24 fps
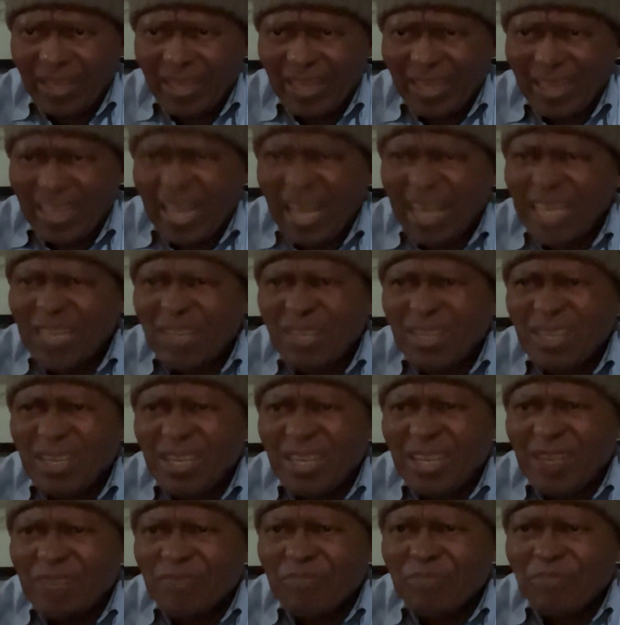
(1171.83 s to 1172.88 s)
that
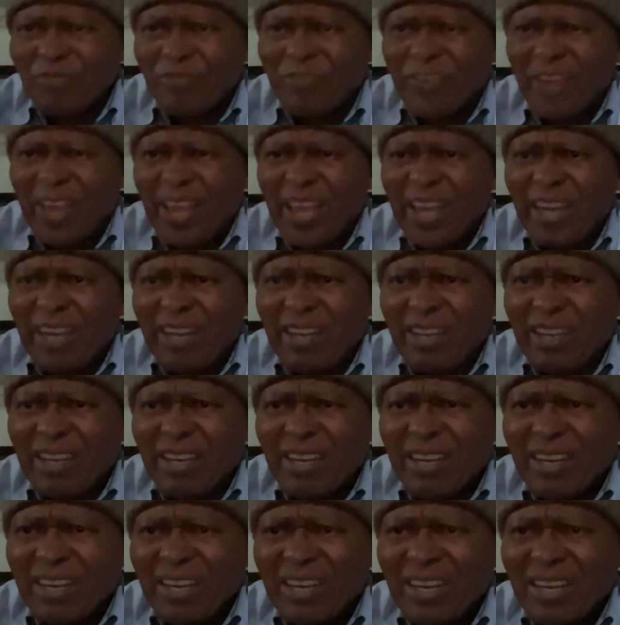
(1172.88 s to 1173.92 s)
vein
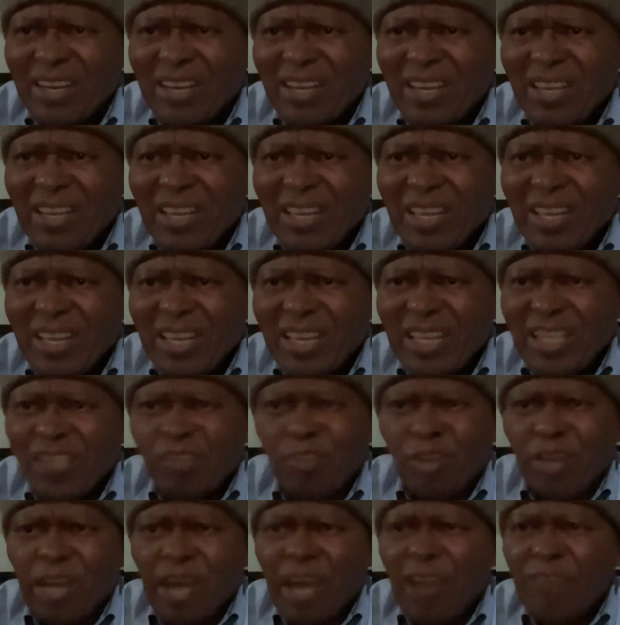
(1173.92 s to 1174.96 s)
is
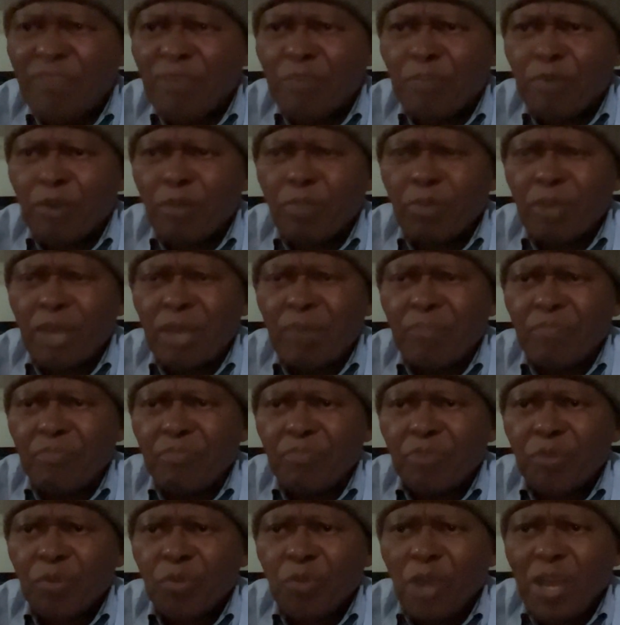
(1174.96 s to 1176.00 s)
going to have a
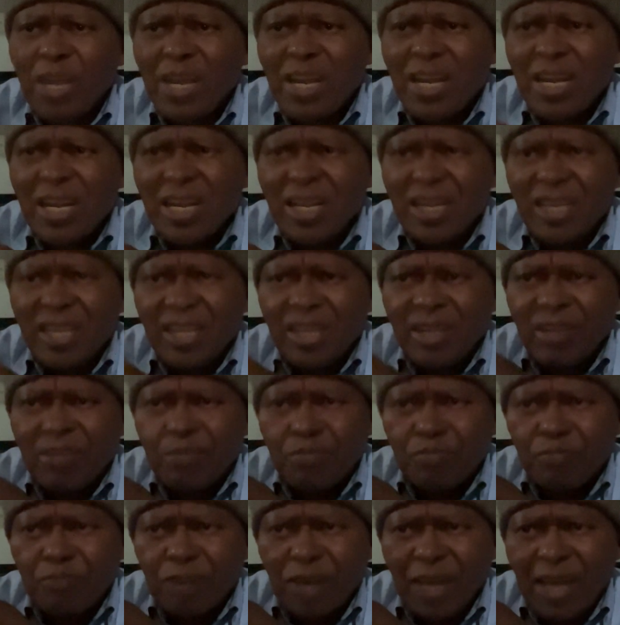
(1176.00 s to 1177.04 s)
problem. When the
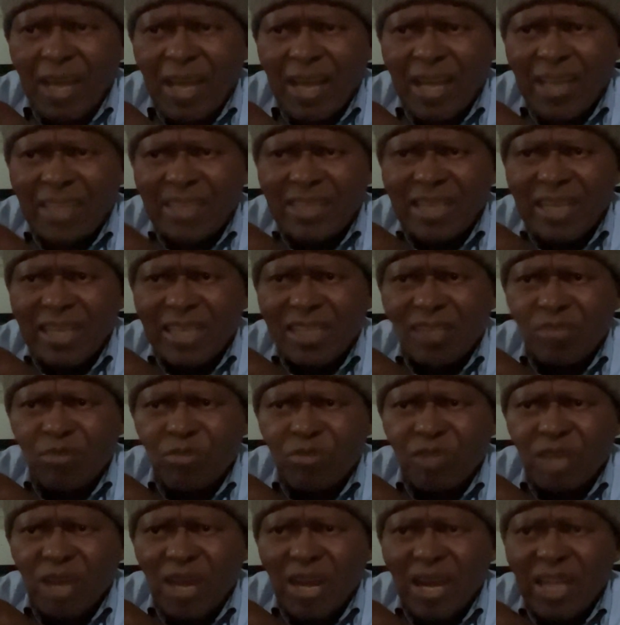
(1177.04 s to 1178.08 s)
blood gets
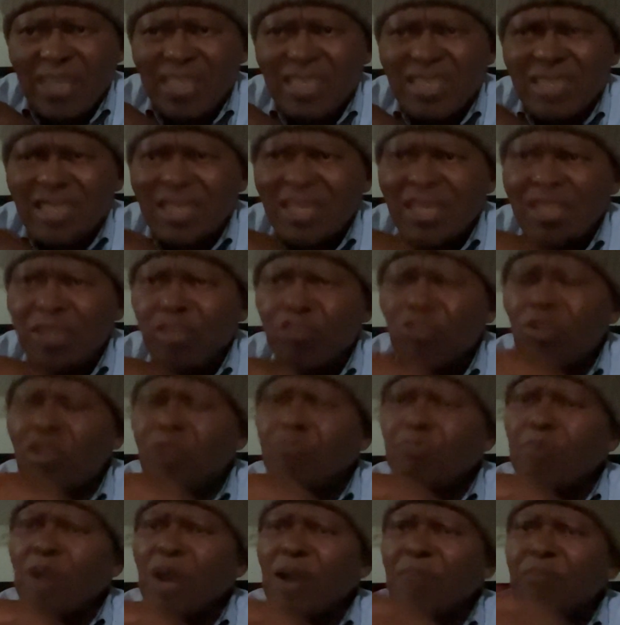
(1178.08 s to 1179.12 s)
to the heart, it's
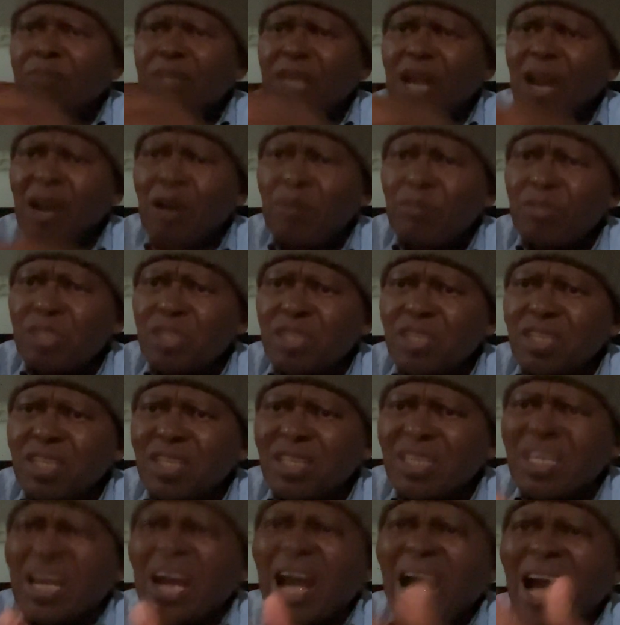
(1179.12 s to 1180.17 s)
not pumped out.
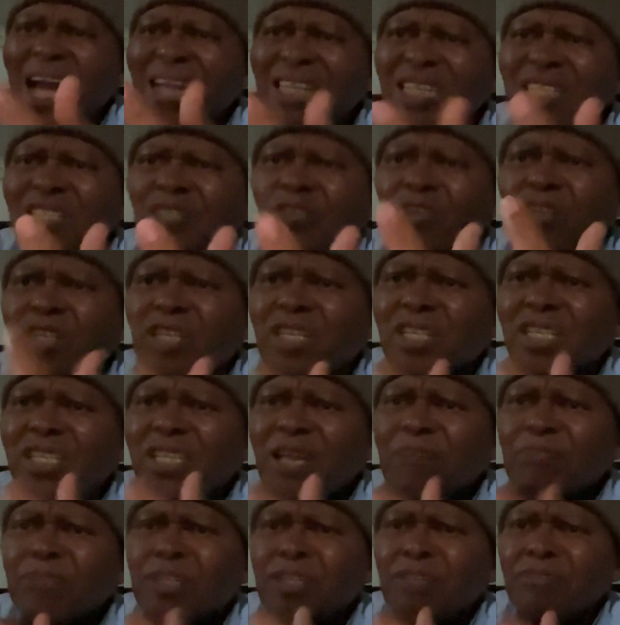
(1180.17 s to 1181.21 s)
The heart is not
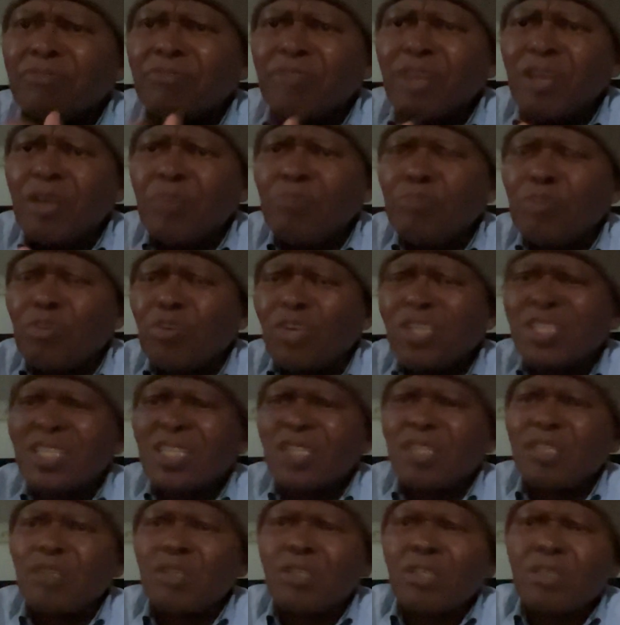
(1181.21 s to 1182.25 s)
receptive because
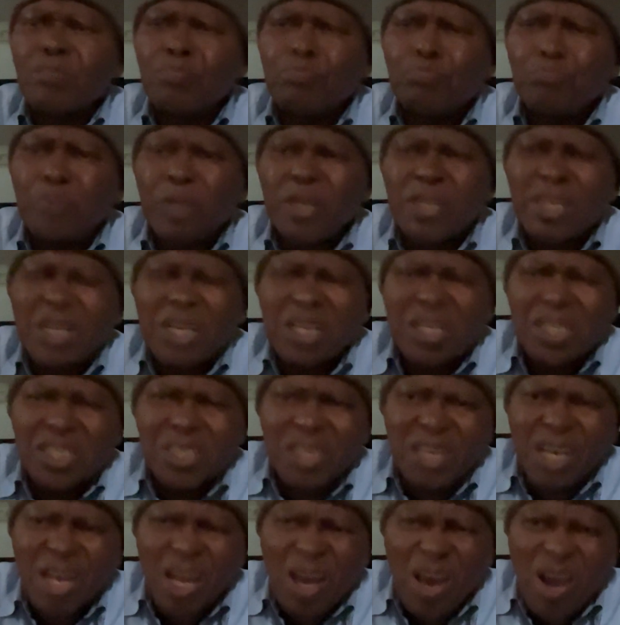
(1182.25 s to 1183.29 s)
it's beating
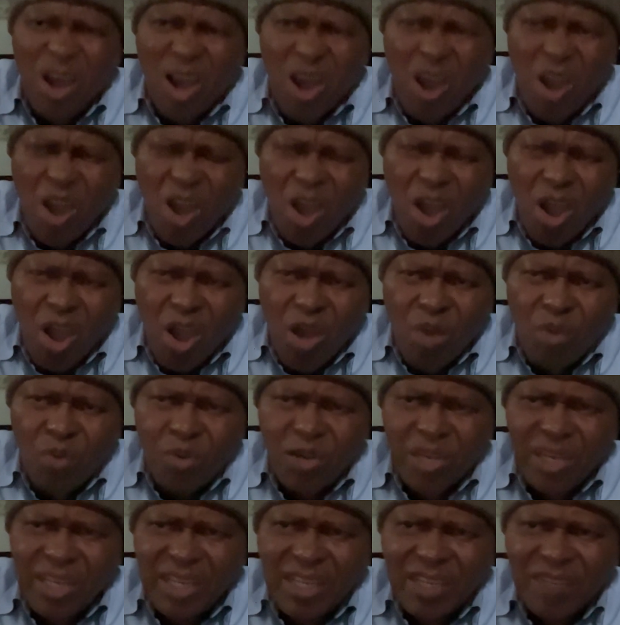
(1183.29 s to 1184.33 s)

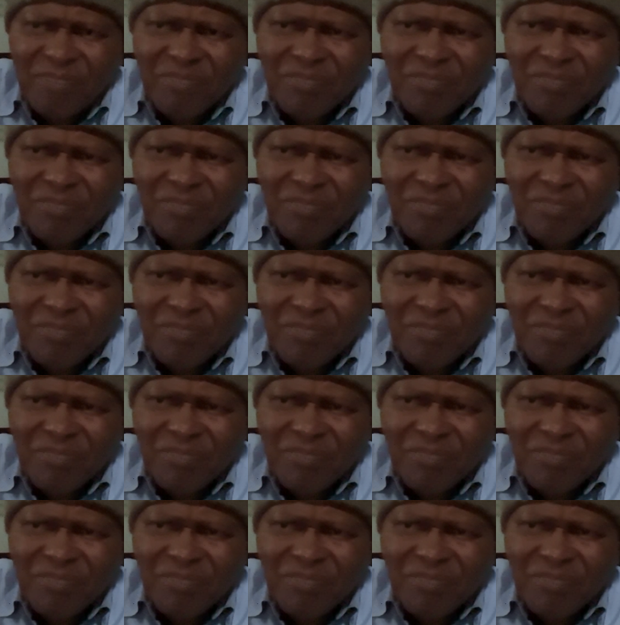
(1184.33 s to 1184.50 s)
slowly.